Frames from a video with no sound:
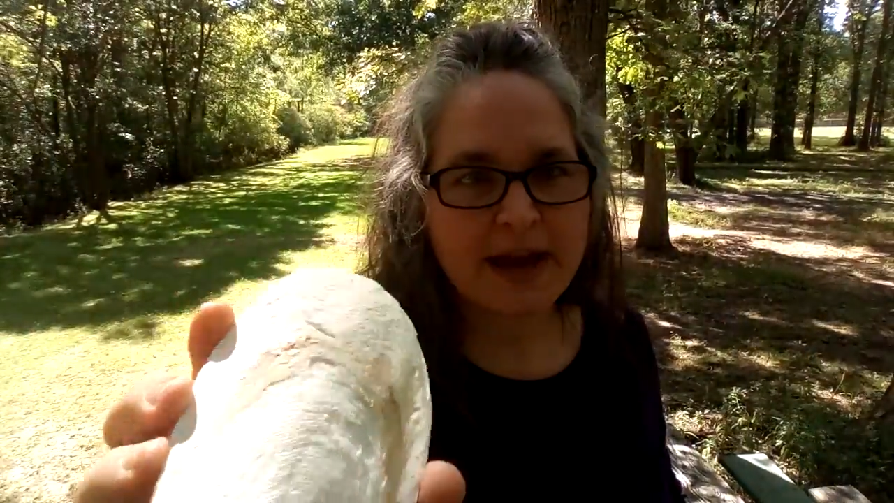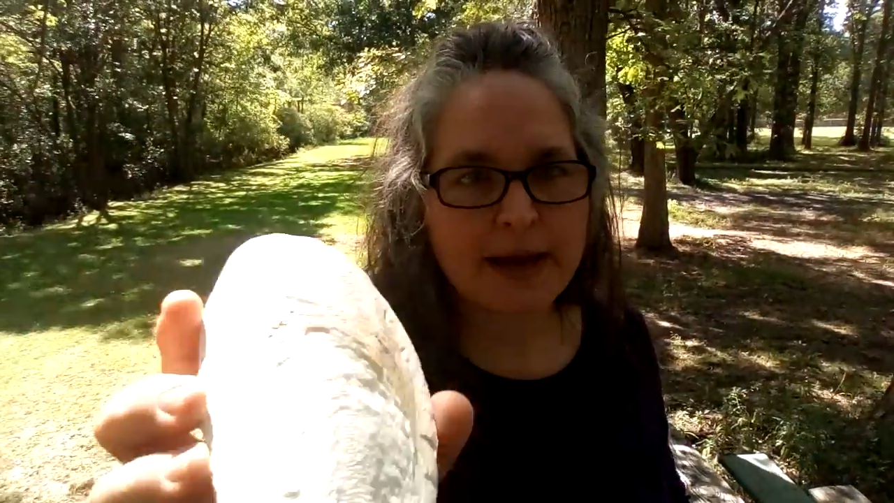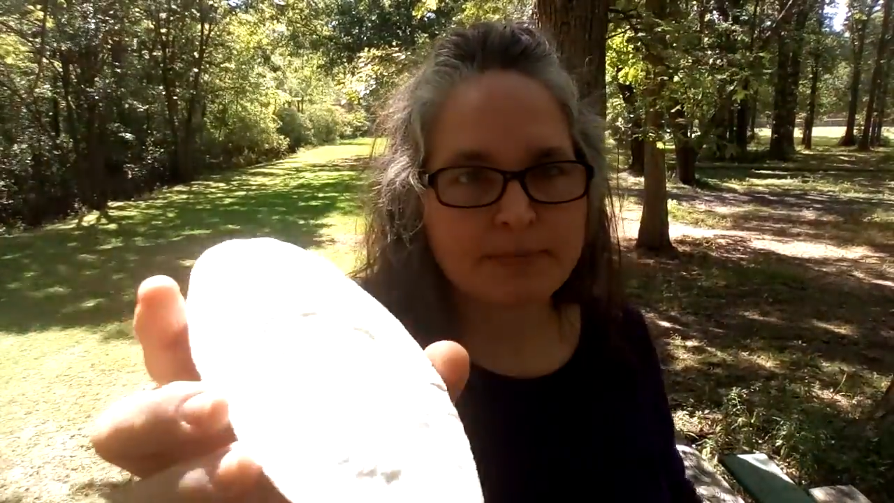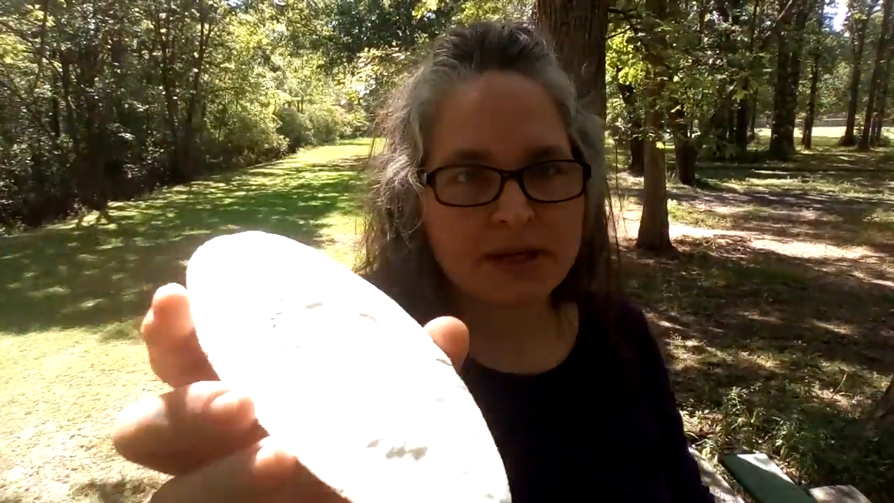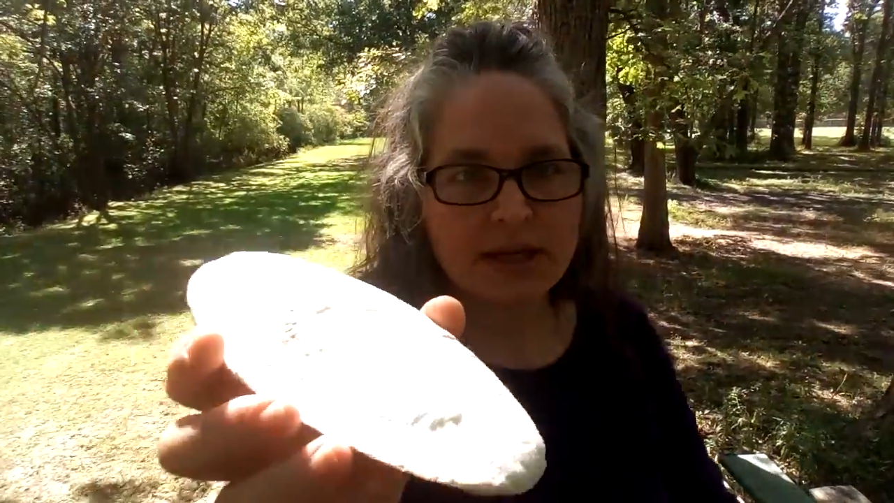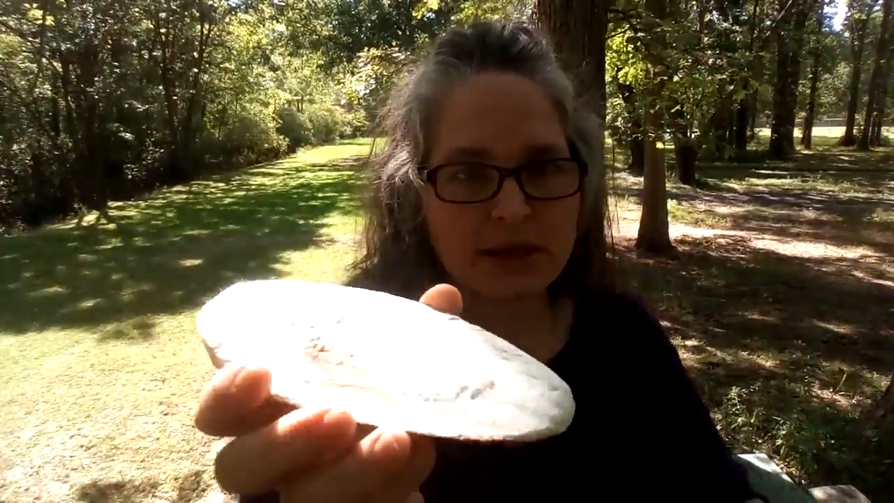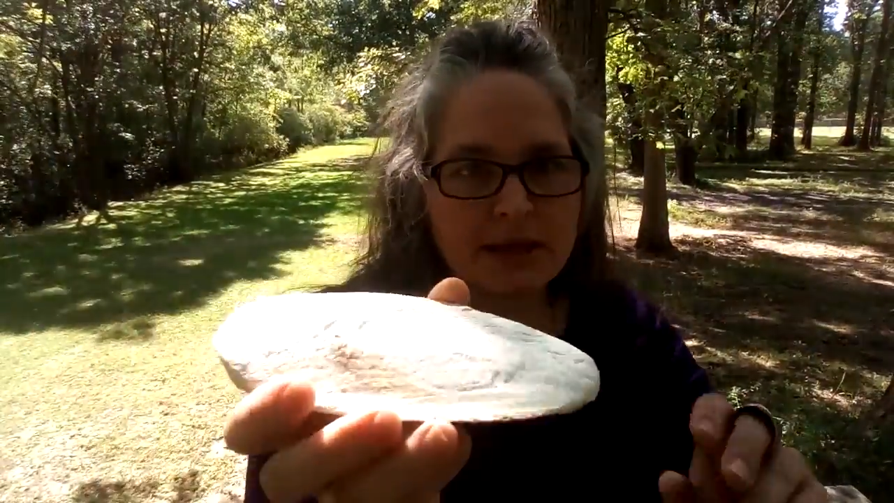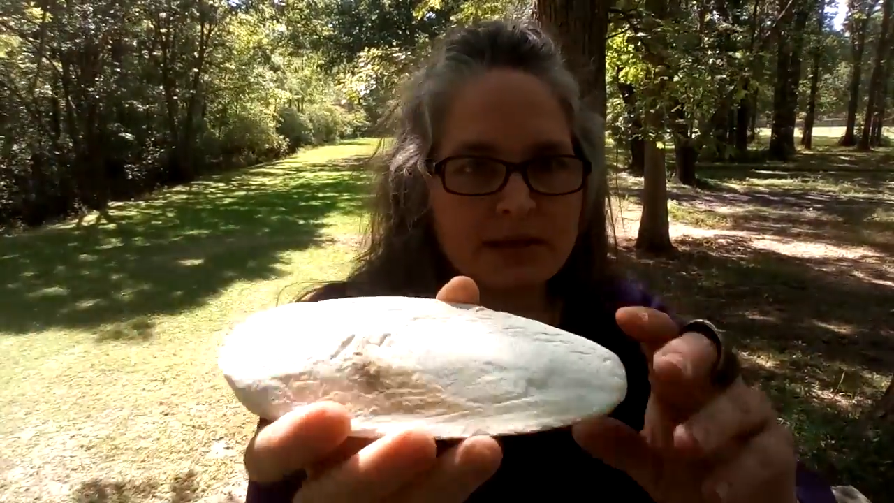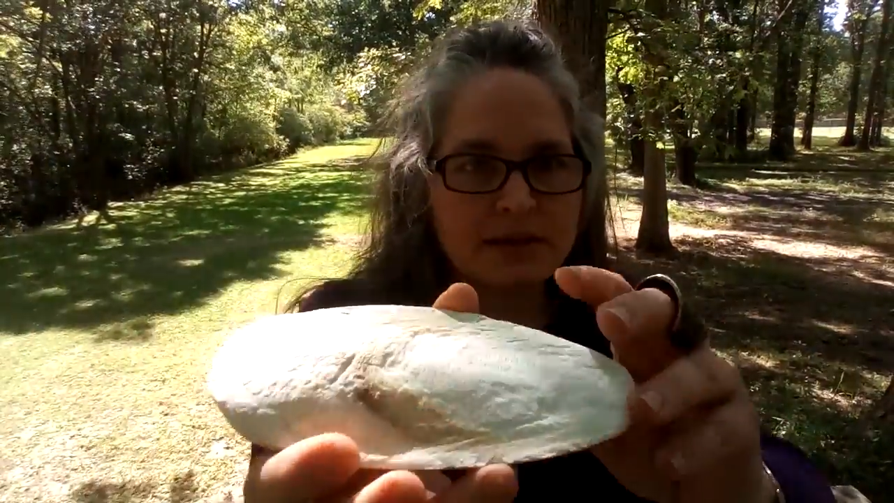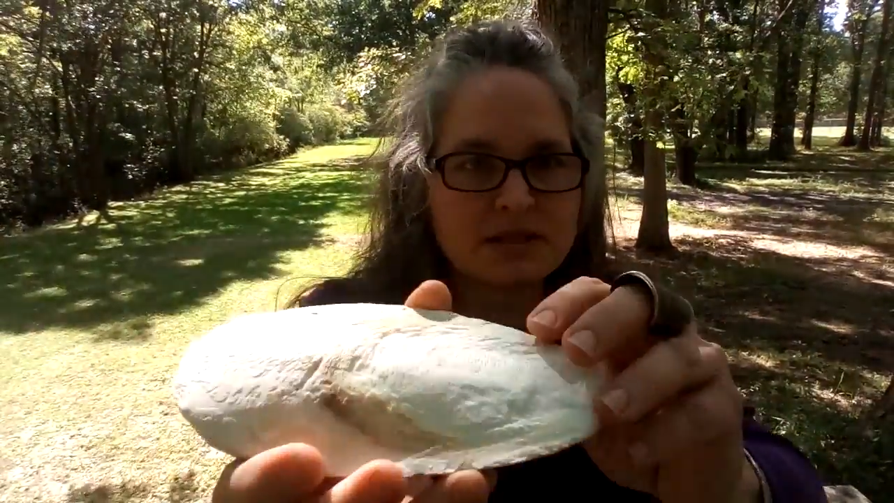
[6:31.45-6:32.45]
happening
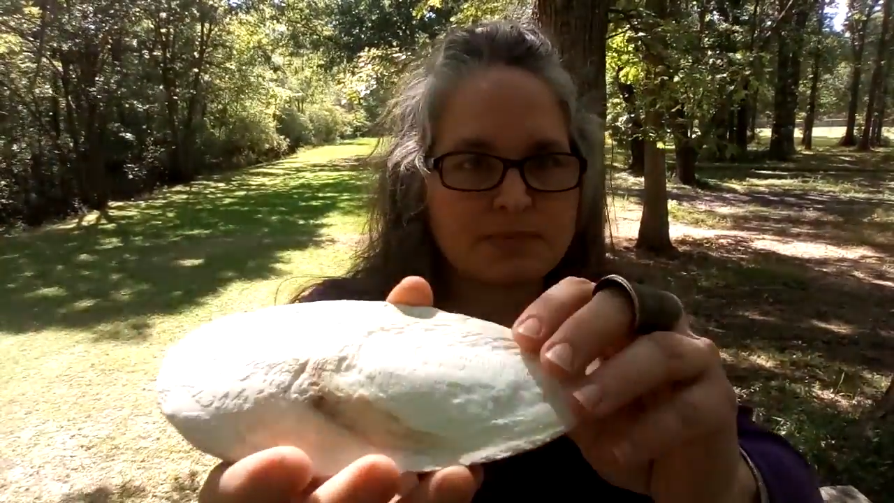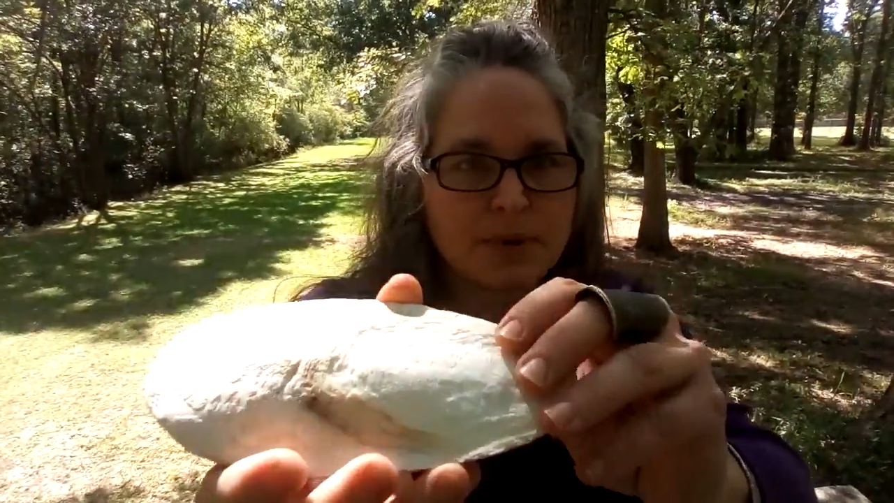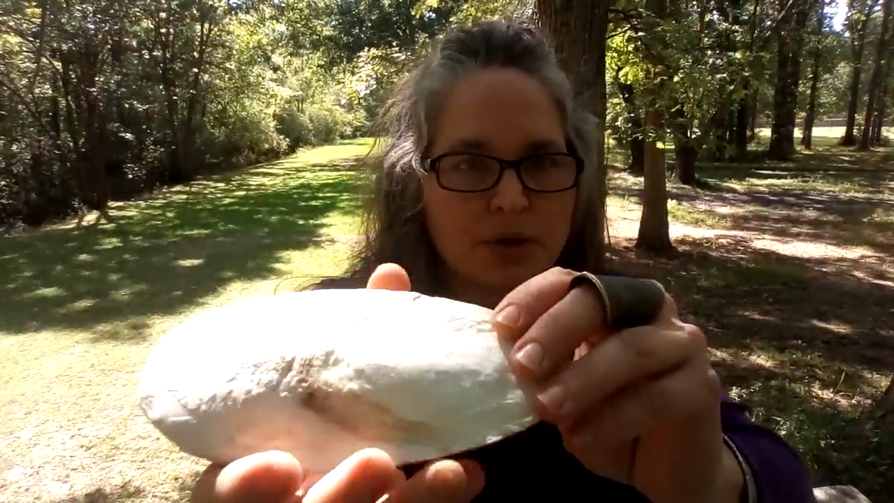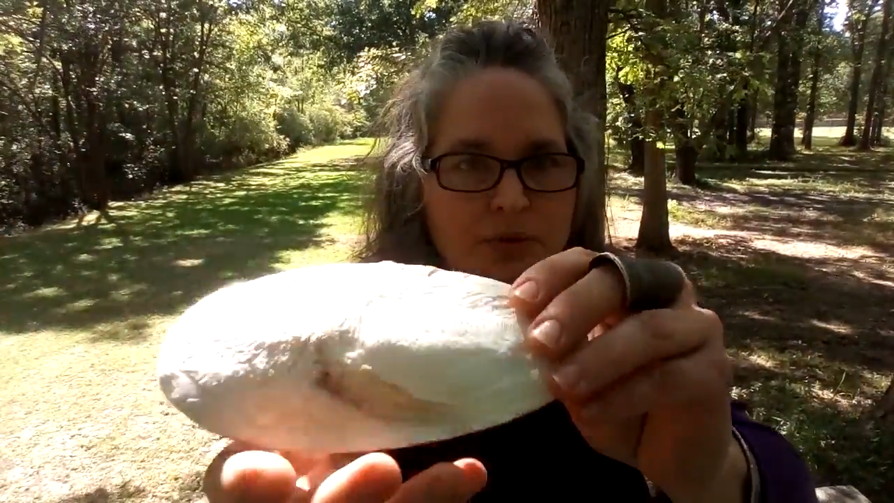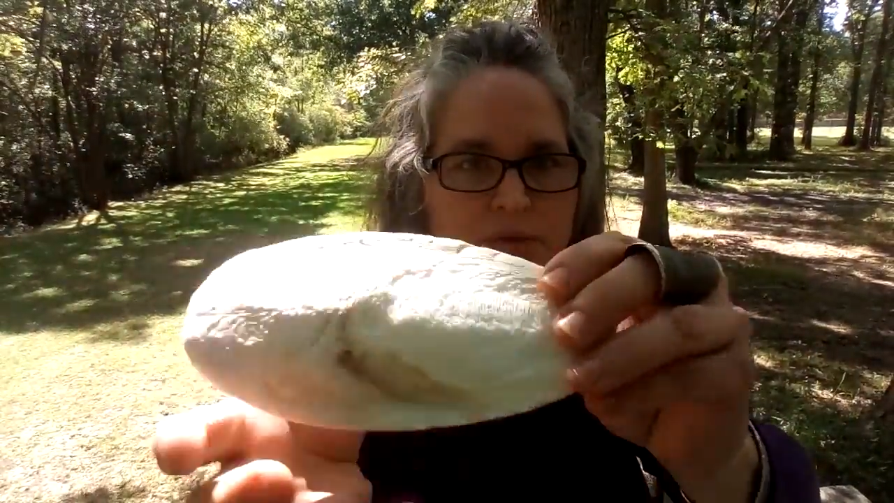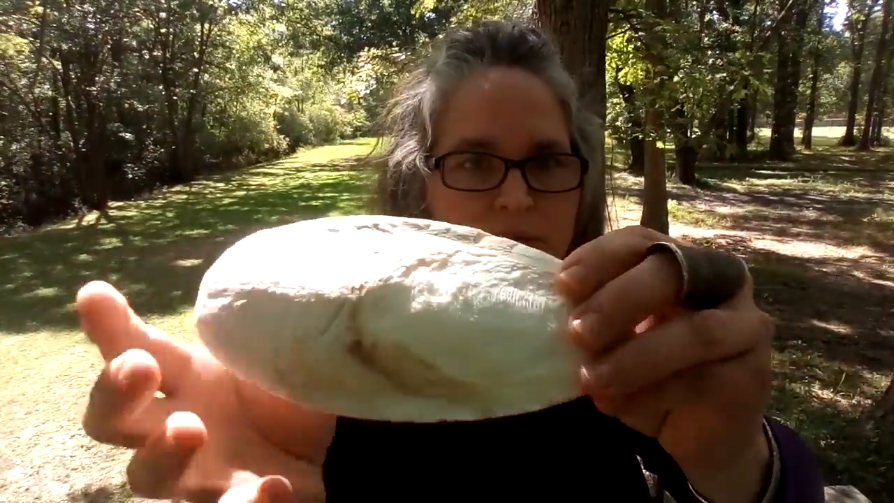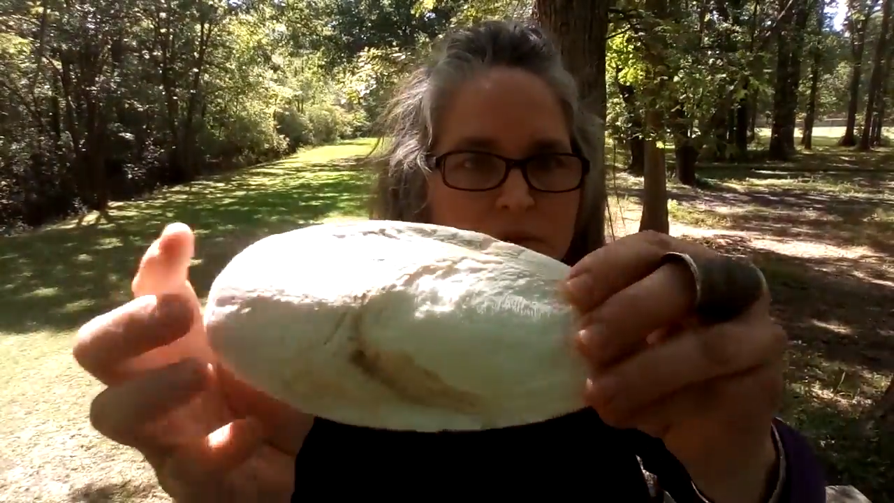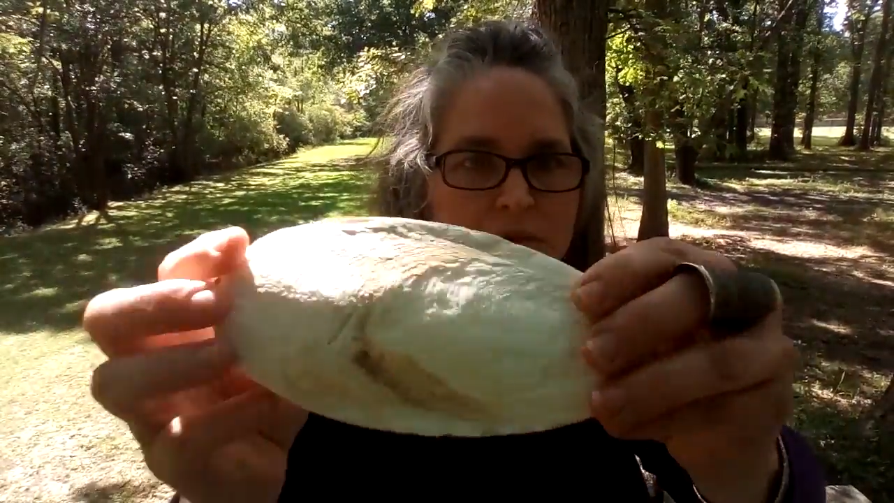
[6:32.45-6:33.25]
in this bone.